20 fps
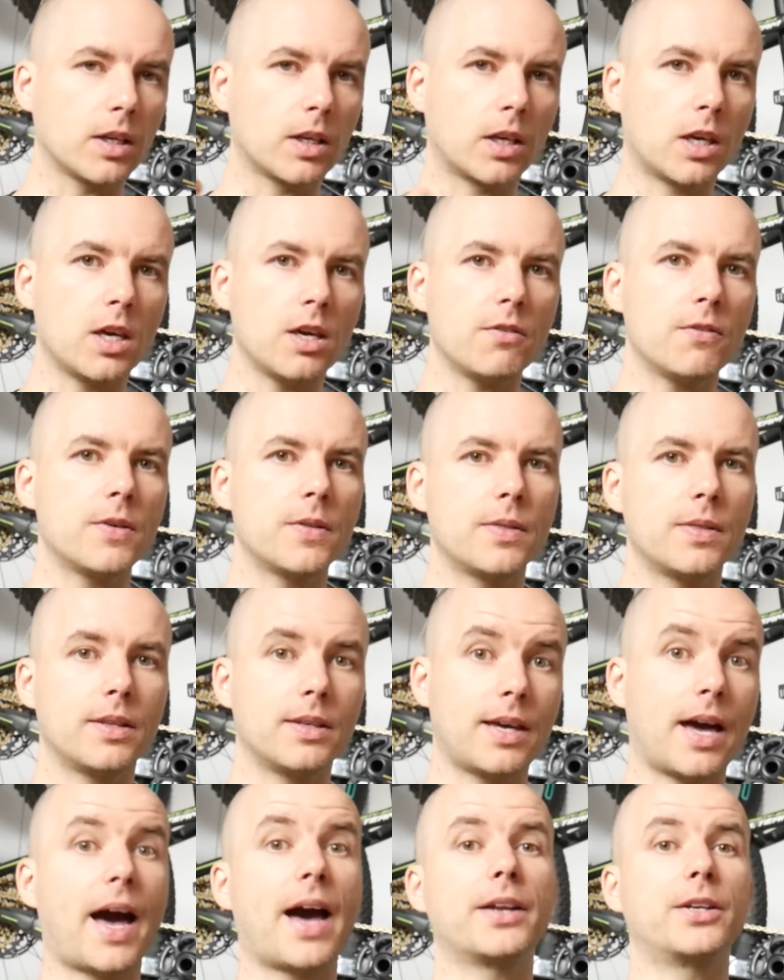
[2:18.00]

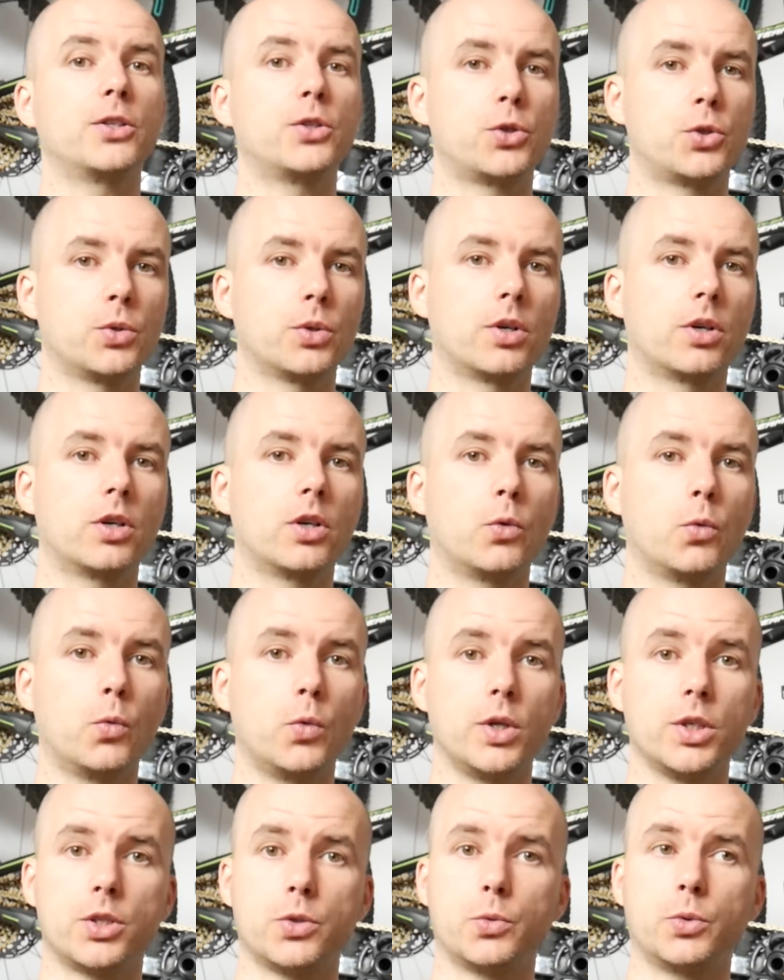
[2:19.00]
given added sugar,
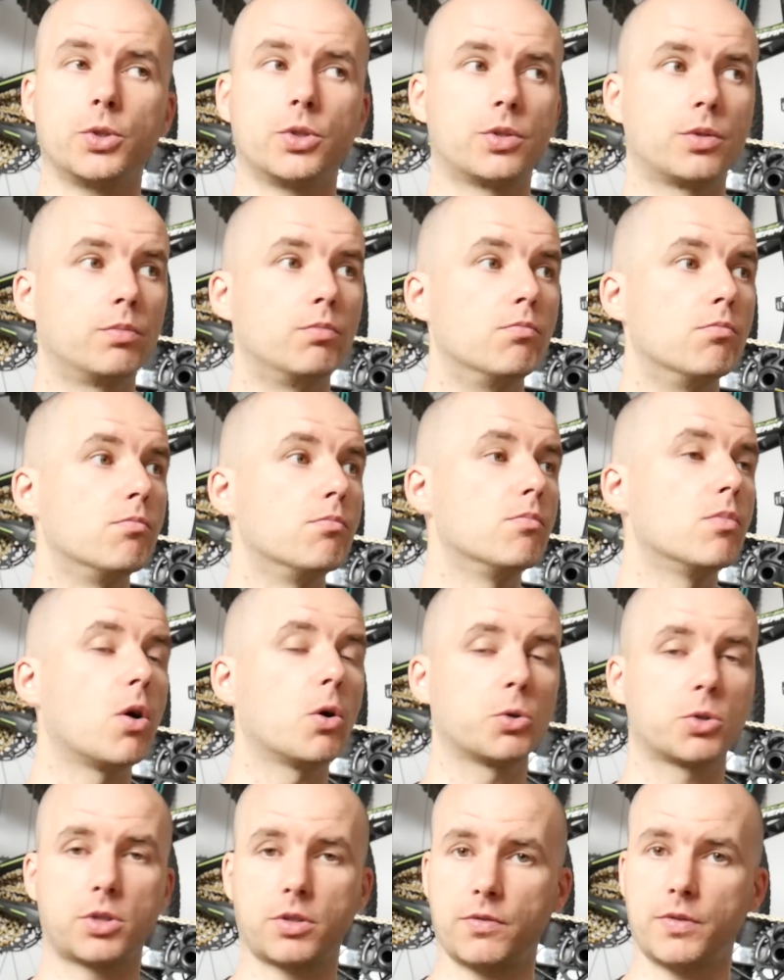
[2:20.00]
which was
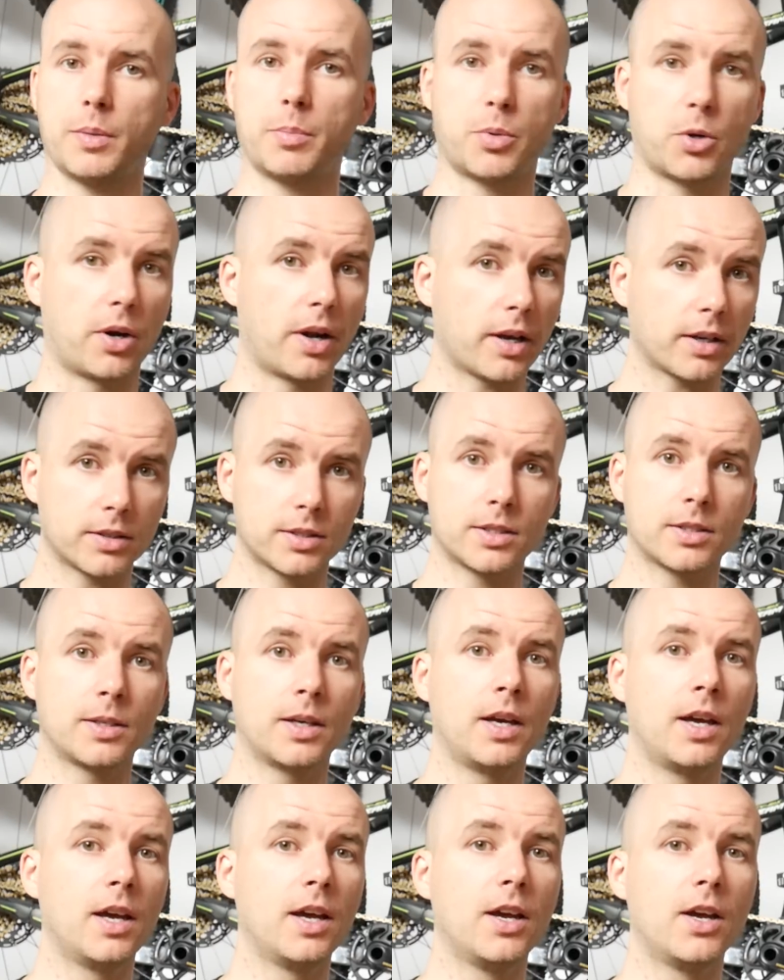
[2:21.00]
most of the products.
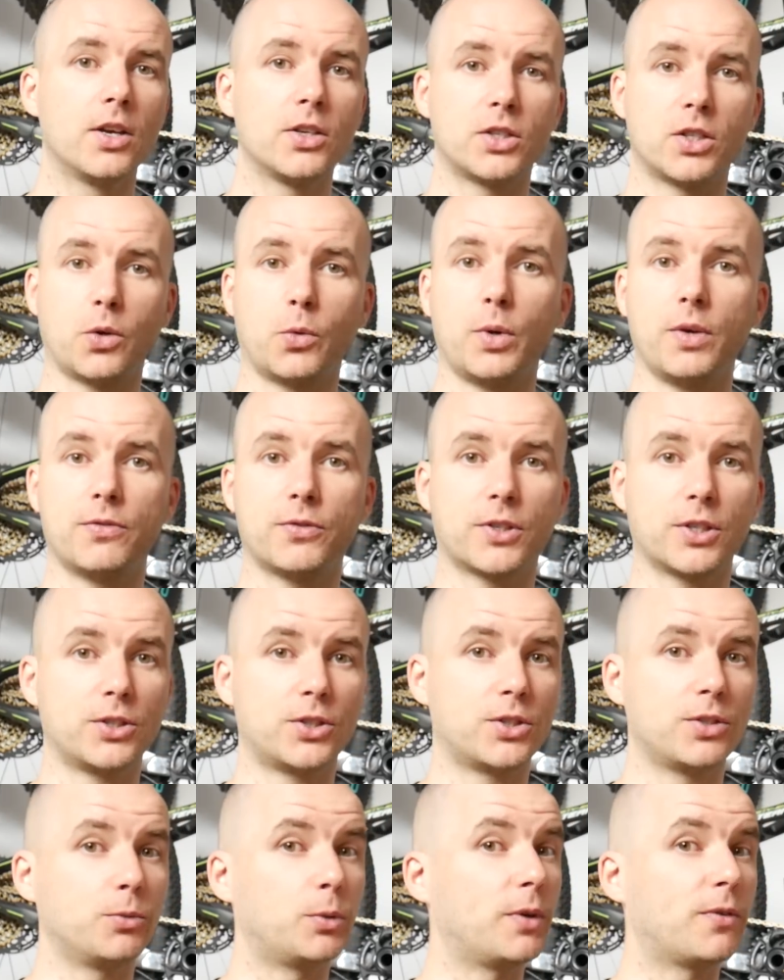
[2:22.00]
So we've
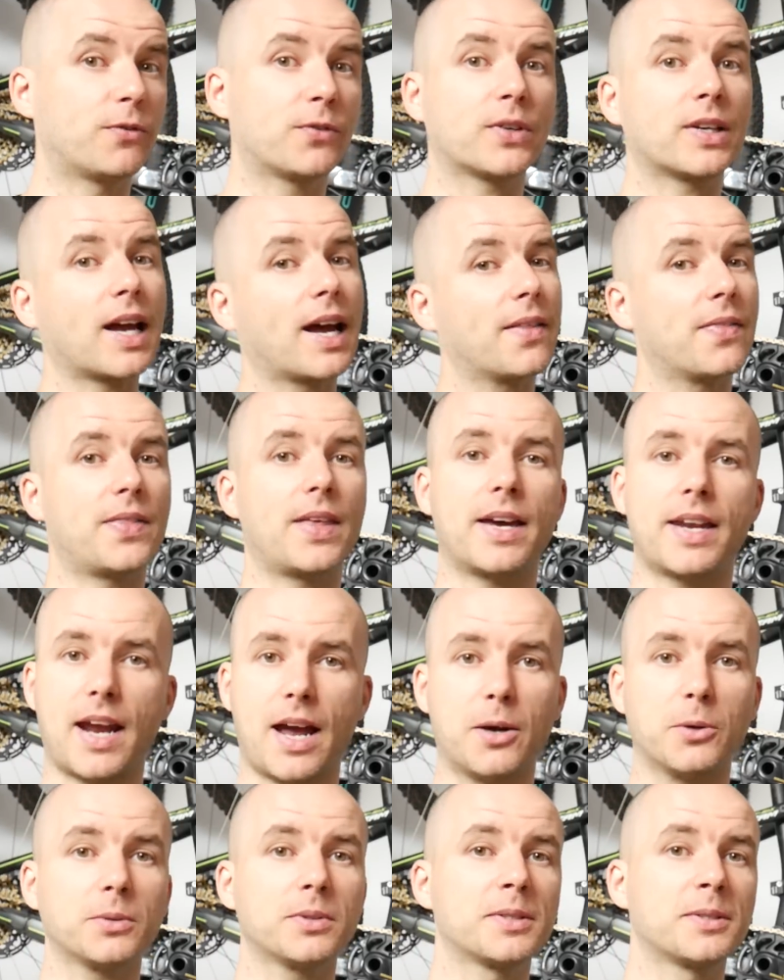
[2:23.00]
cut that
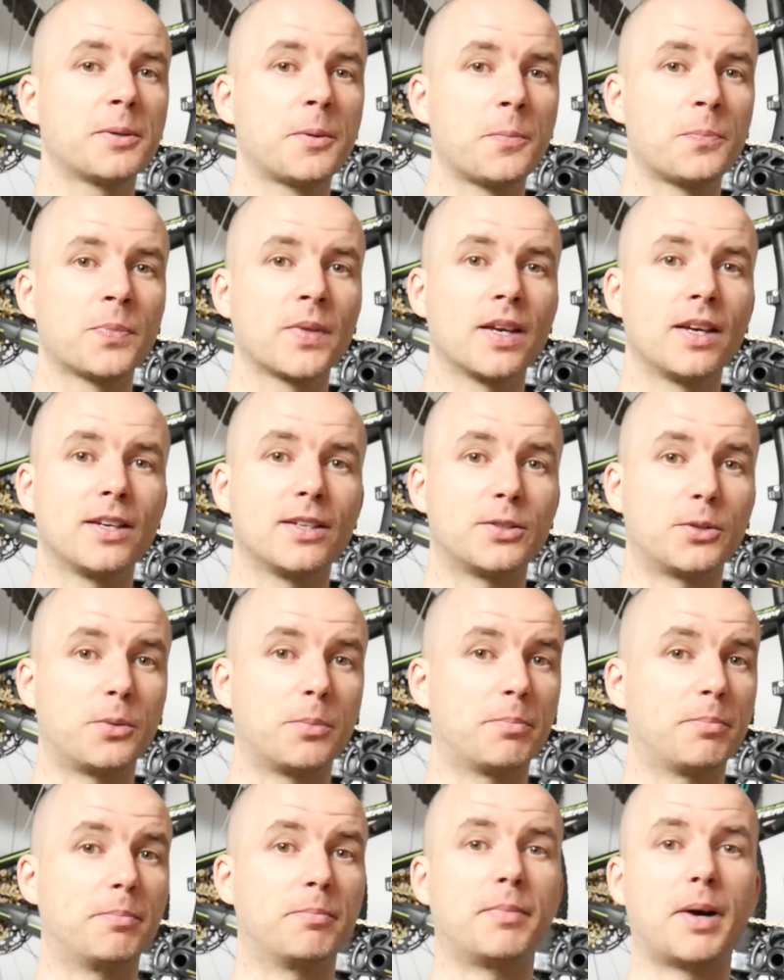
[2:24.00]
out.
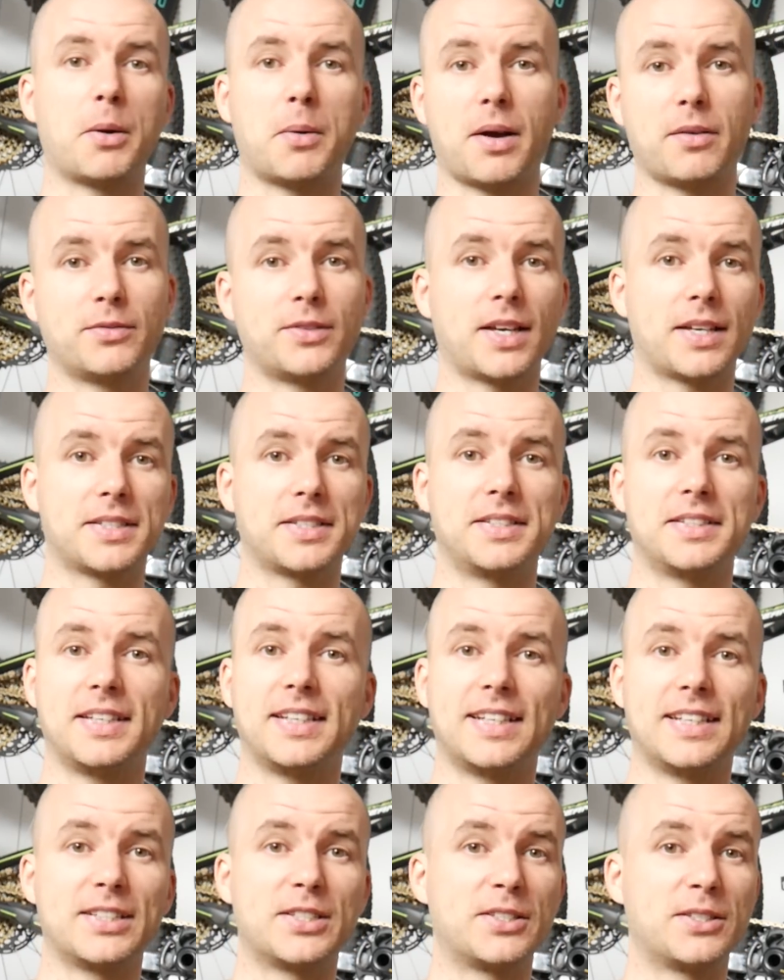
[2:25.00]
So my wife doesn't
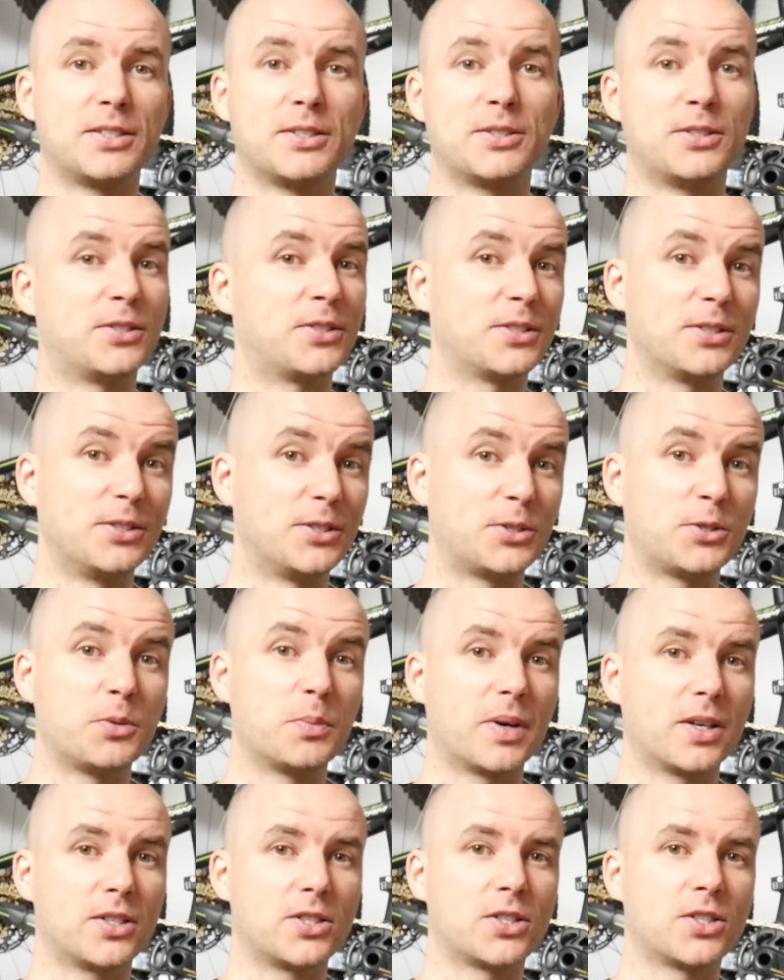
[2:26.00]
eat it too
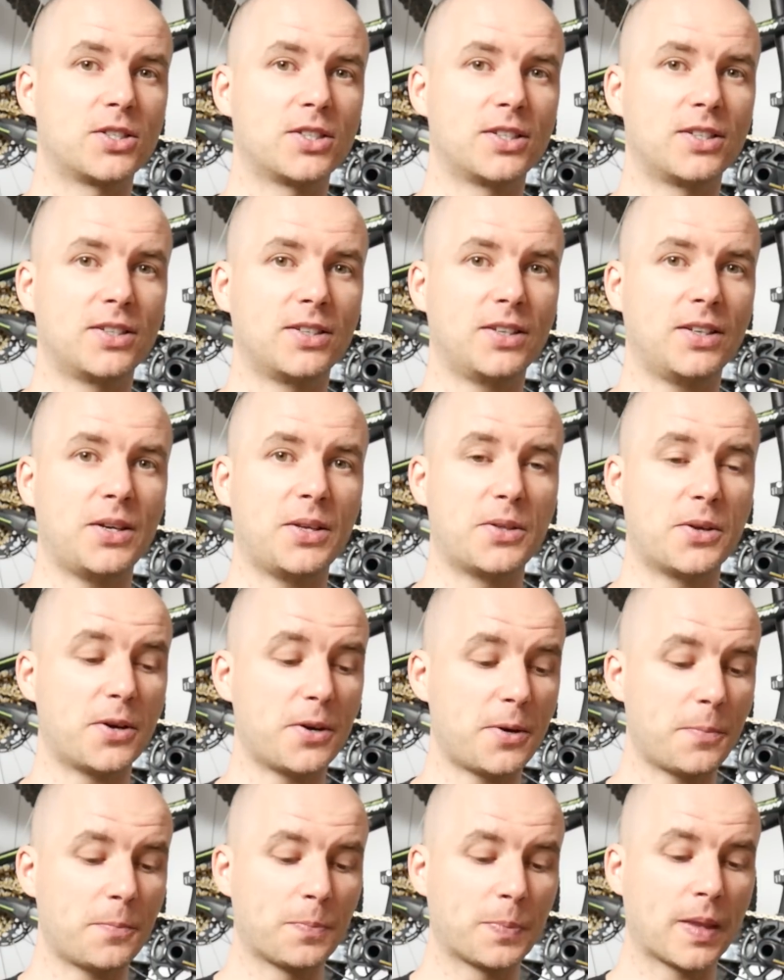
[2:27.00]
much
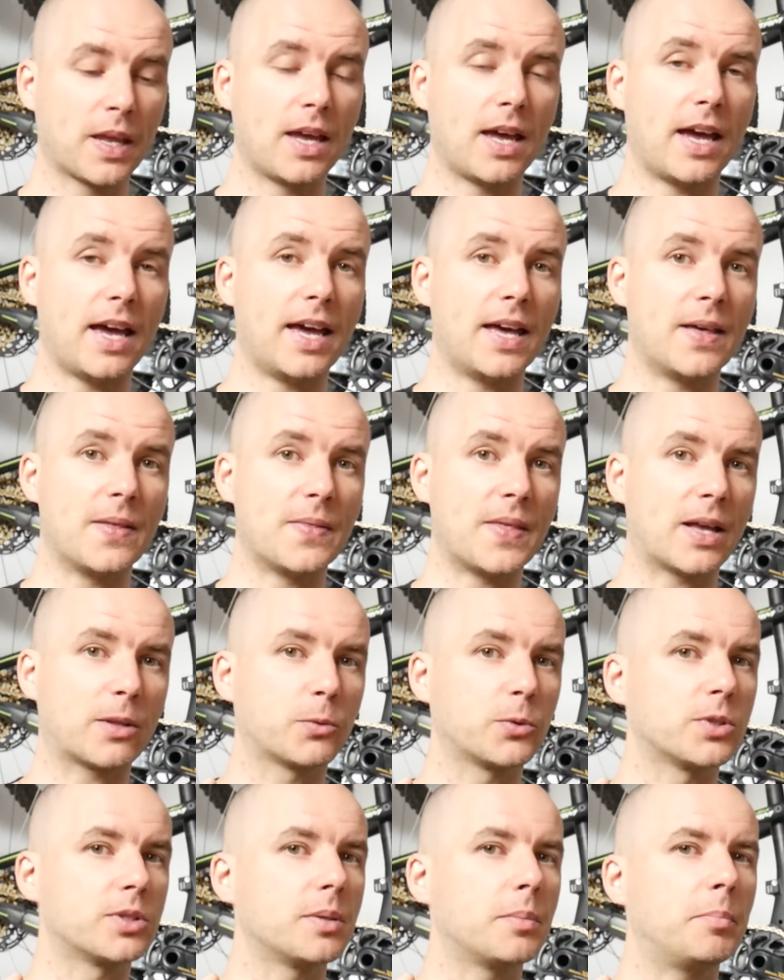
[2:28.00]
either, and that
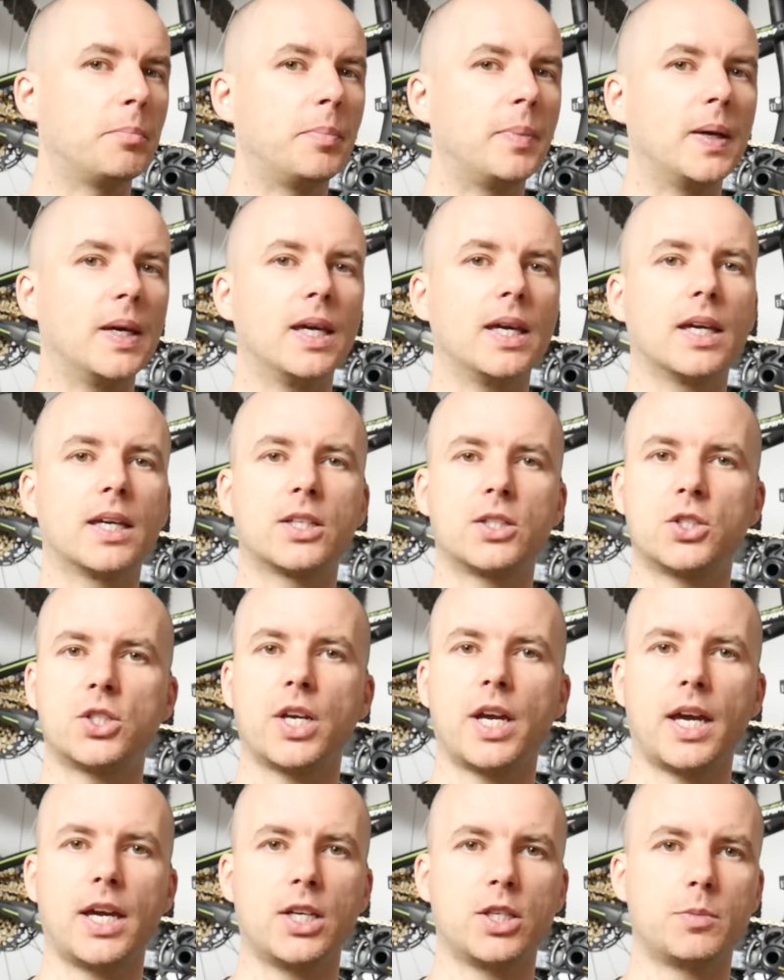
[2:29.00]
was a big
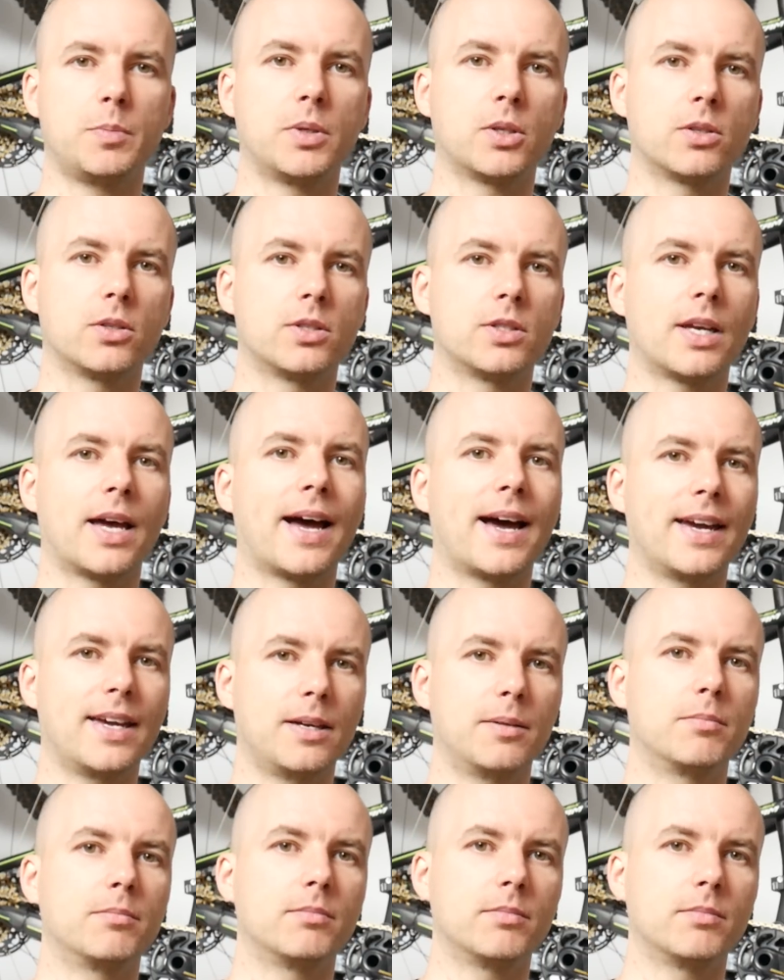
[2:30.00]
change, because I